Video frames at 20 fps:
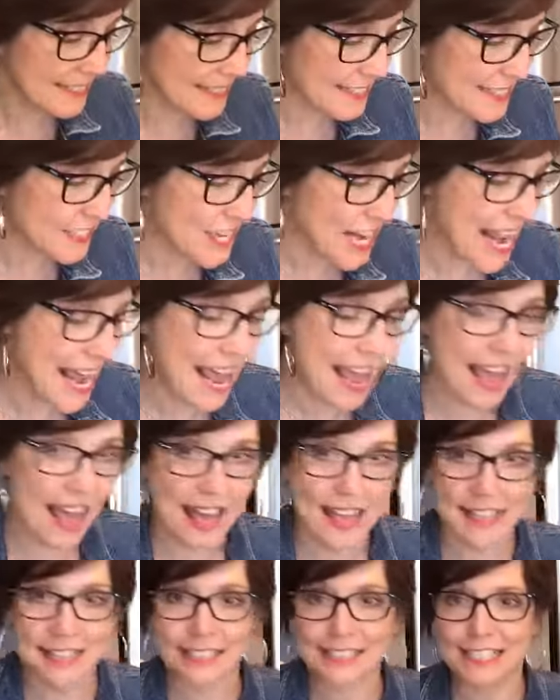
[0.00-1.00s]

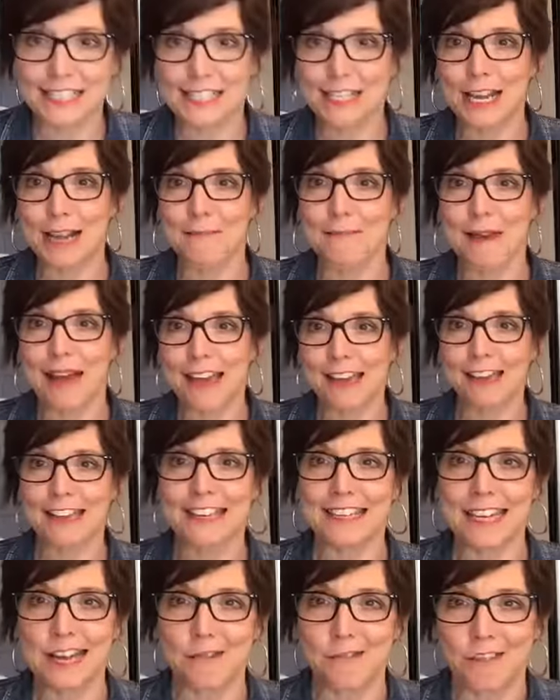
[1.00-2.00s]
chance to make a
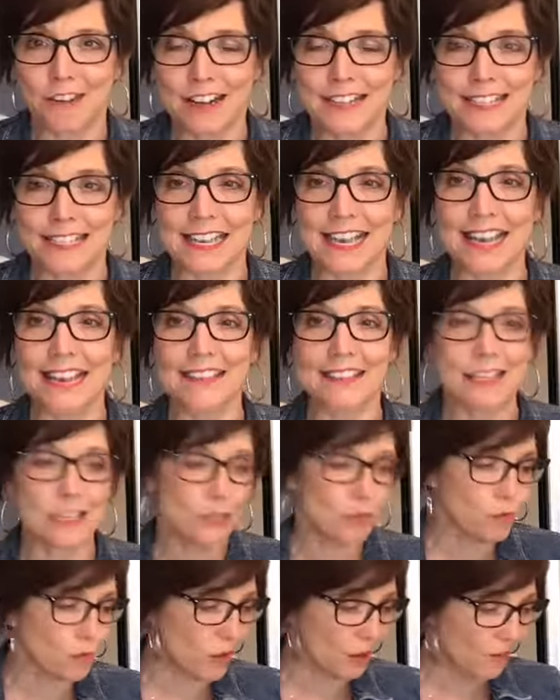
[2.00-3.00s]
difference in
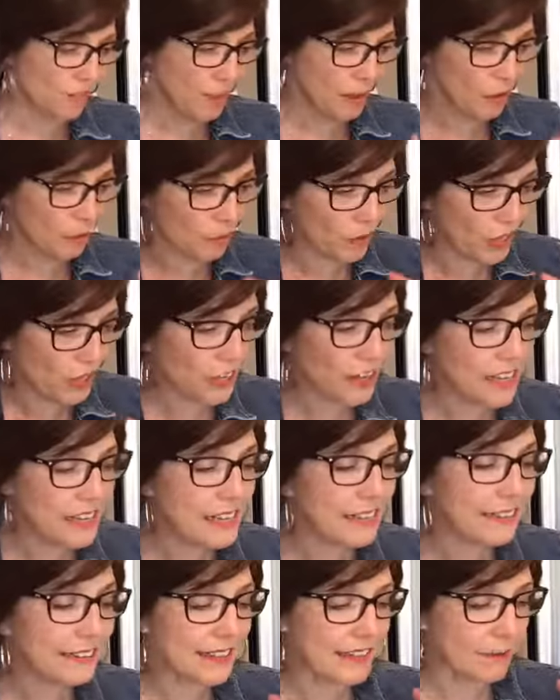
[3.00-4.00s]
this world, that we're going
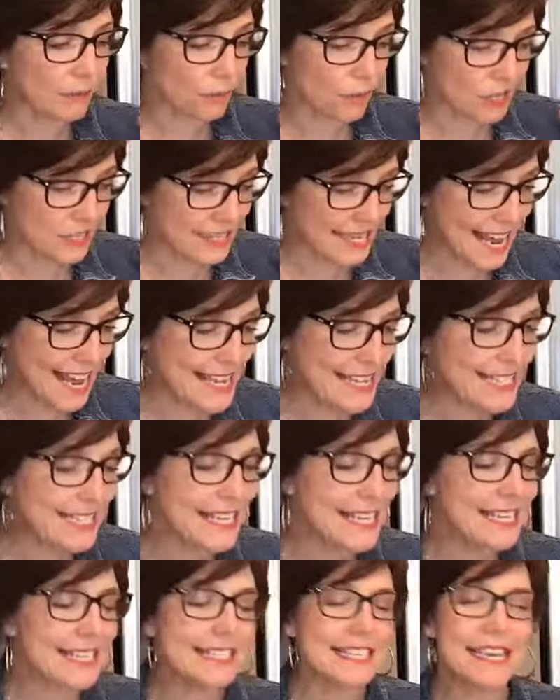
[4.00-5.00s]
to live, we're
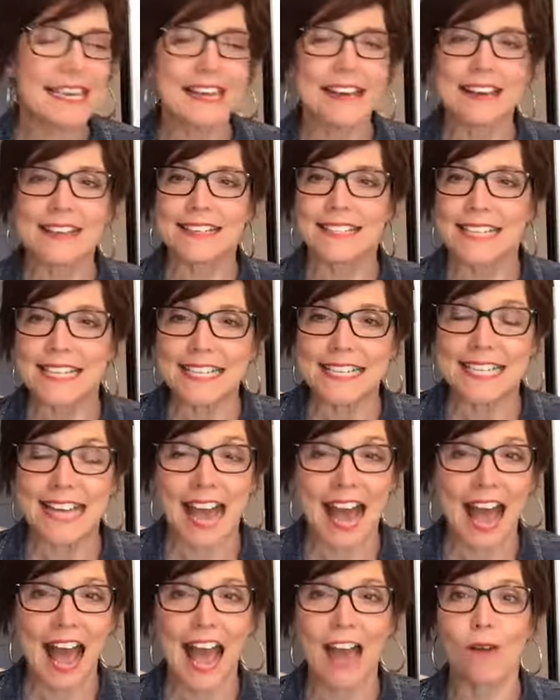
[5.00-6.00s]
destined to
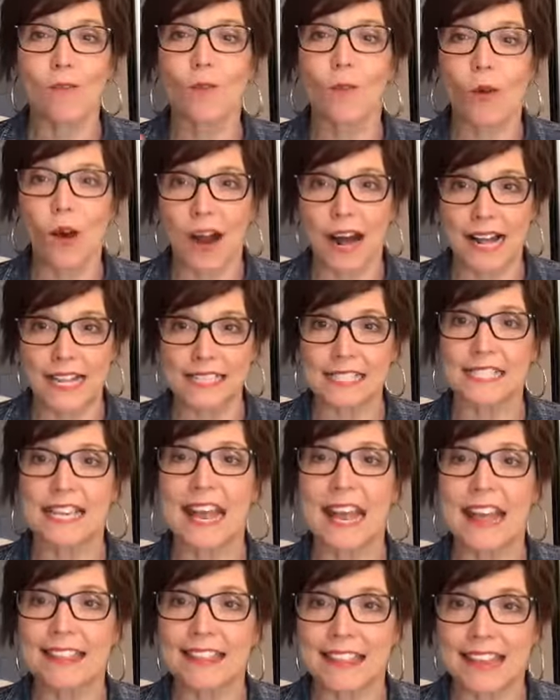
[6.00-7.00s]
die once,
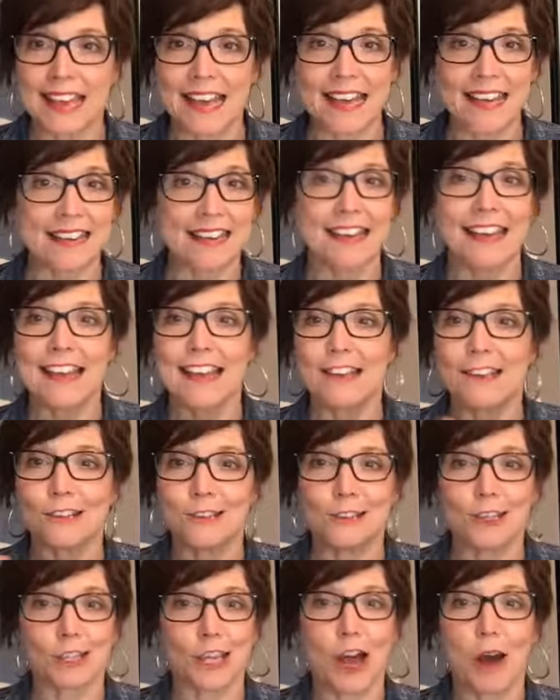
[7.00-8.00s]
and then
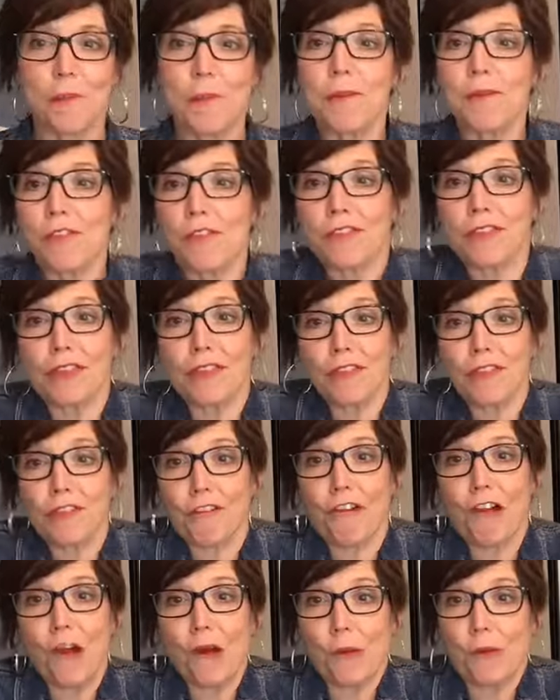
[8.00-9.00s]
to go before the
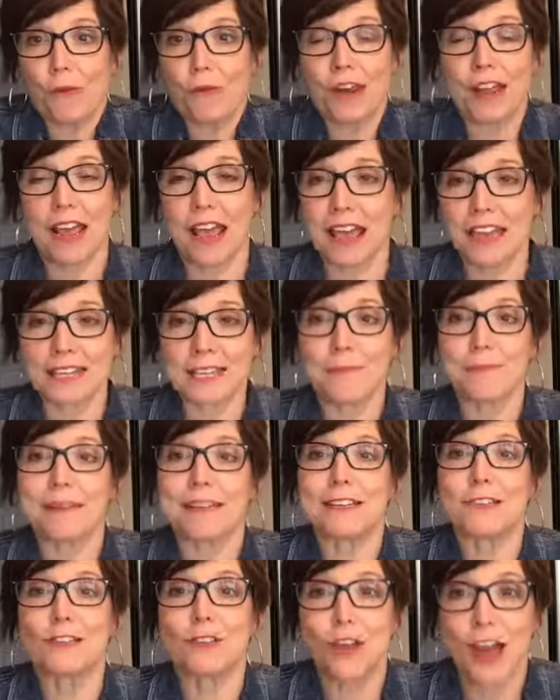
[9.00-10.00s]
throne and to
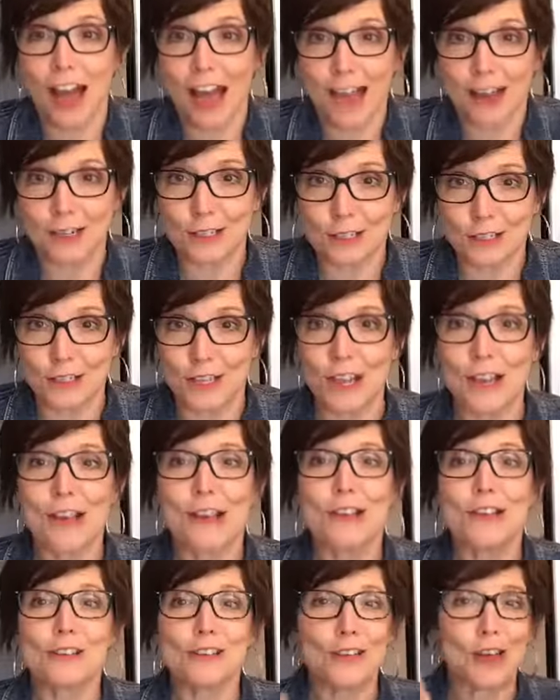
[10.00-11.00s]
be judged.
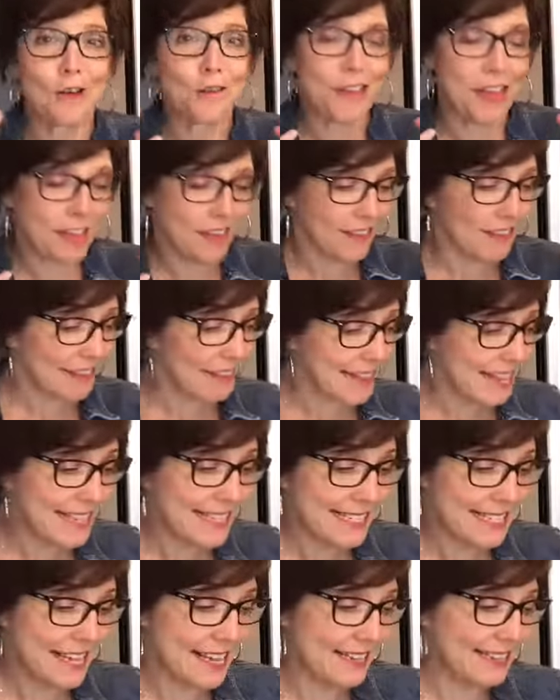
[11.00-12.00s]
So that
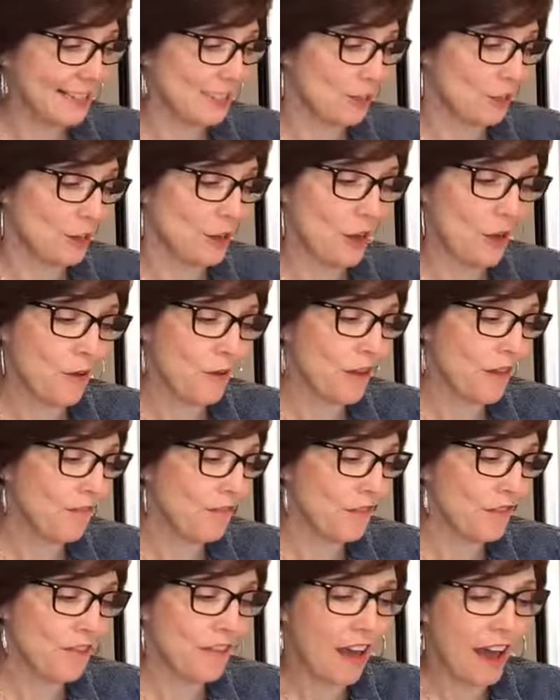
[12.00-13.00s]
this is, you know,
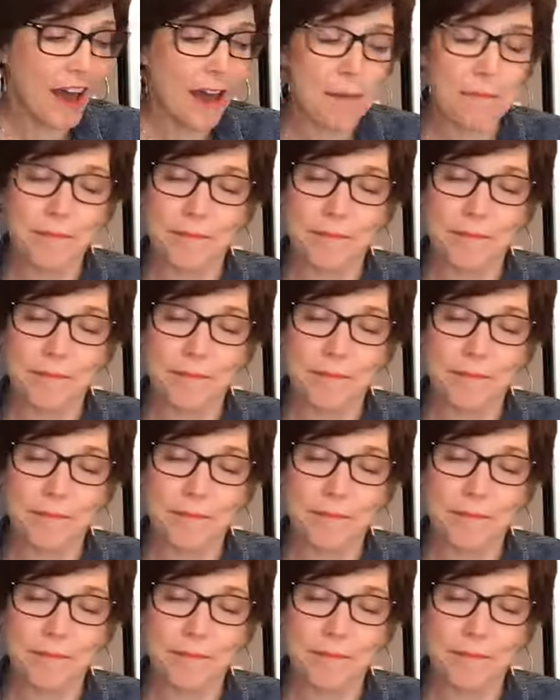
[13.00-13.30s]
if you've got